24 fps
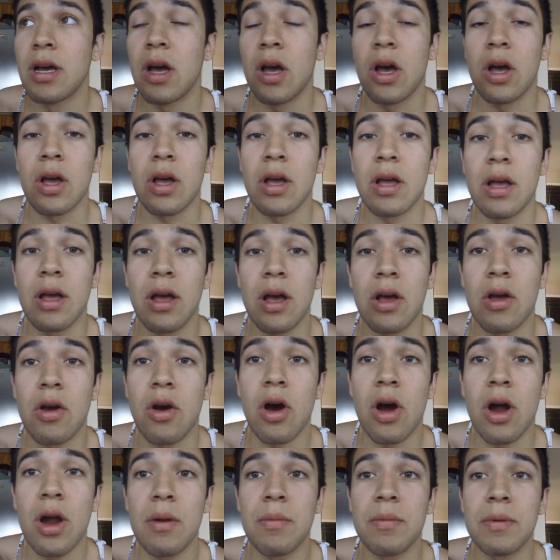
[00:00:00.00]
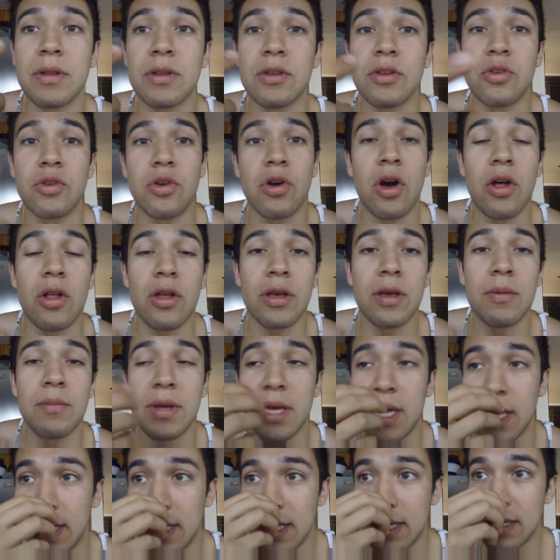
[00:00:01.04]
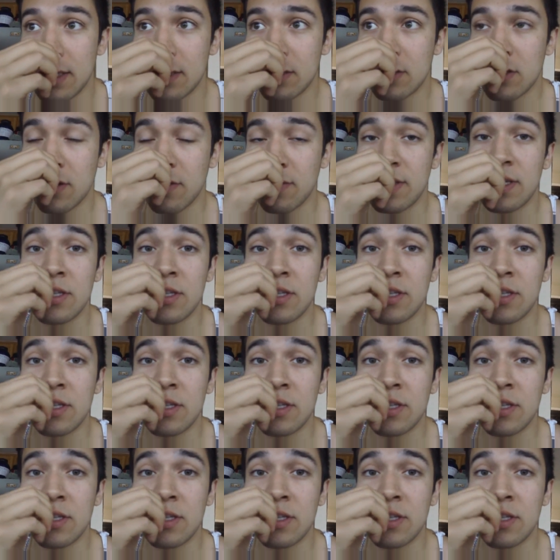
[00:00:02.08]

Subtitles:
a carb and you calling him an idiot and stuff,